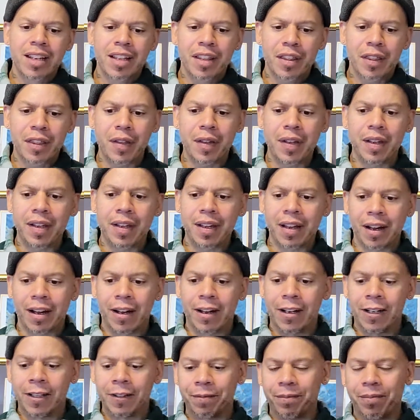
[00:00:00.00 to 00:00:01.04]

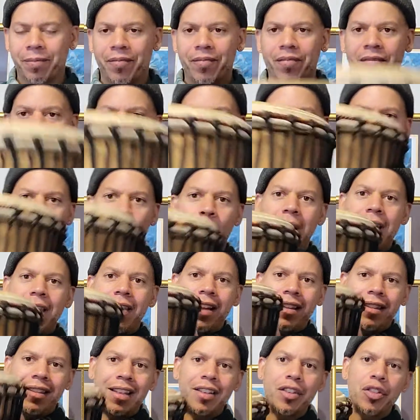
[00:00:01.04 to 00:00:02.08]
The way
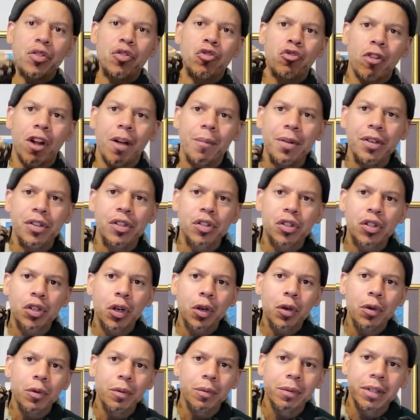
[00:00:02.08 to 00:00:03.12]
that this drum is
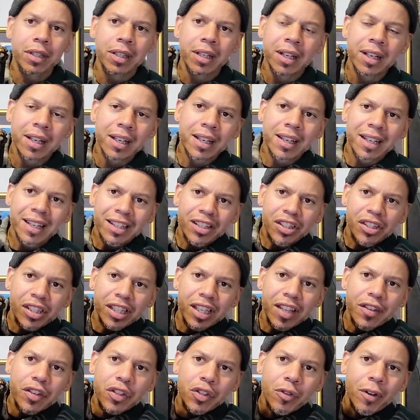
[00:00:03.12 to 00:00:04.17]
tuned, you see
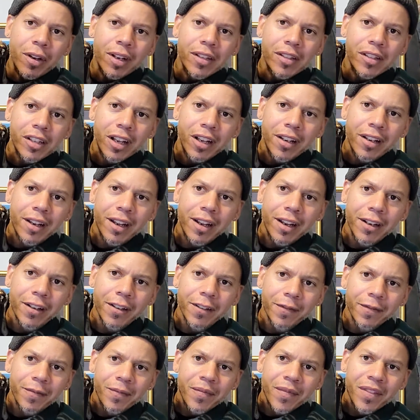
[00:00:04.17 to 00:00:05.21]
the strings on there?
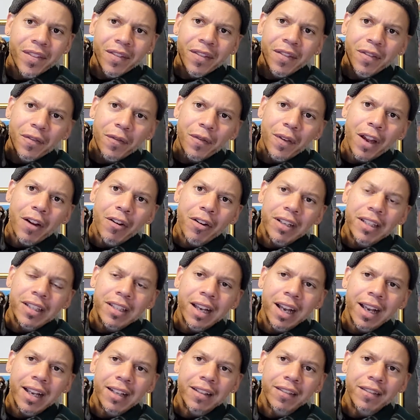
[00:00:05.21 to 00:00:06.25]
Very
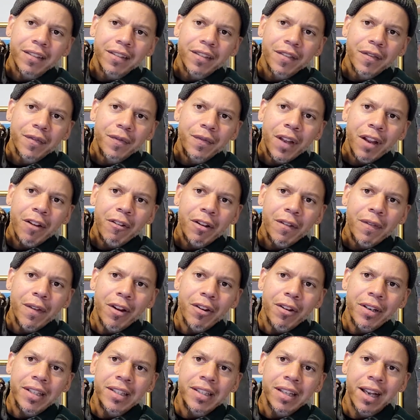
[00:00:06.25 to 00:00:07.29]
tight. Very,
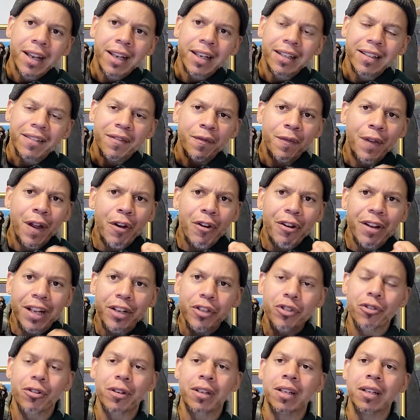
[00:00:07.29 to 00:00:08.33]
very tight and very
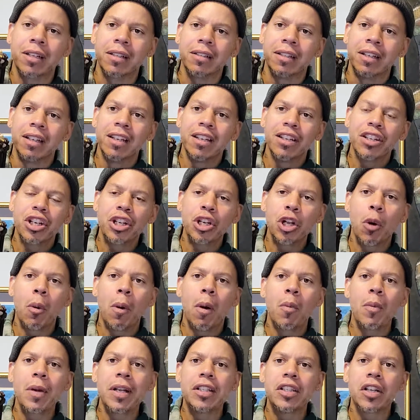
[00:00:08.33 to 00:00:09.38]
intricate. You know, when
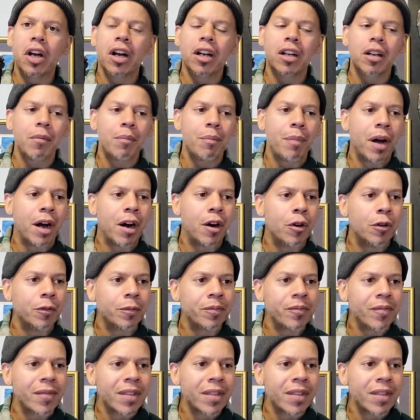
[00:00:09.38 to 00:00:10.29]
we talk about